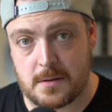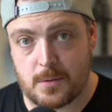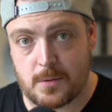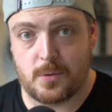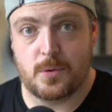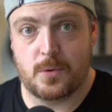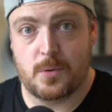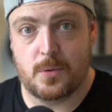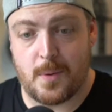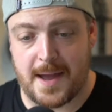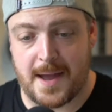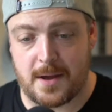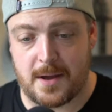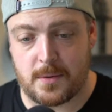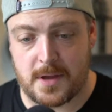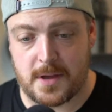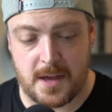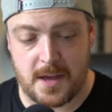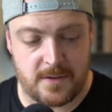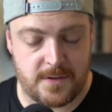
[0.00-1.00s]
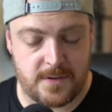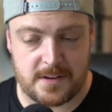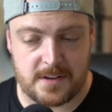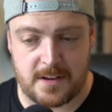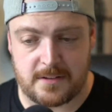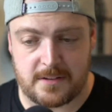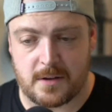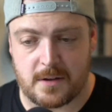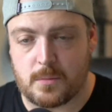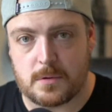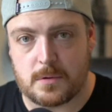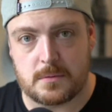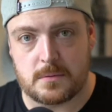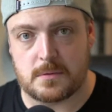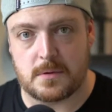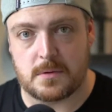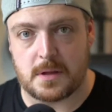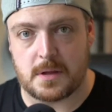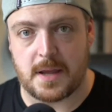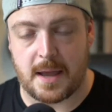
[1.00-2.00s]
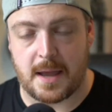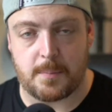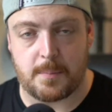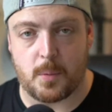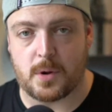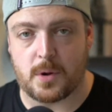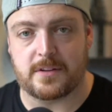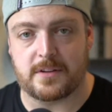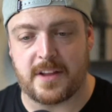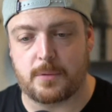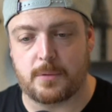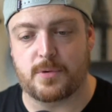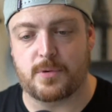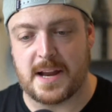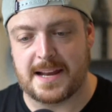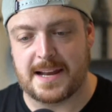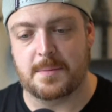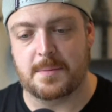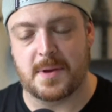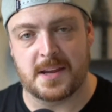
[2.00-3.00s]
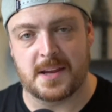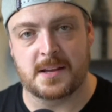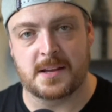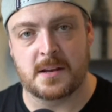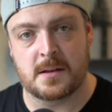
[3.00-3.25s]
Oh, wow. Okay, fantastic. Well, yeah, but what does that really mean?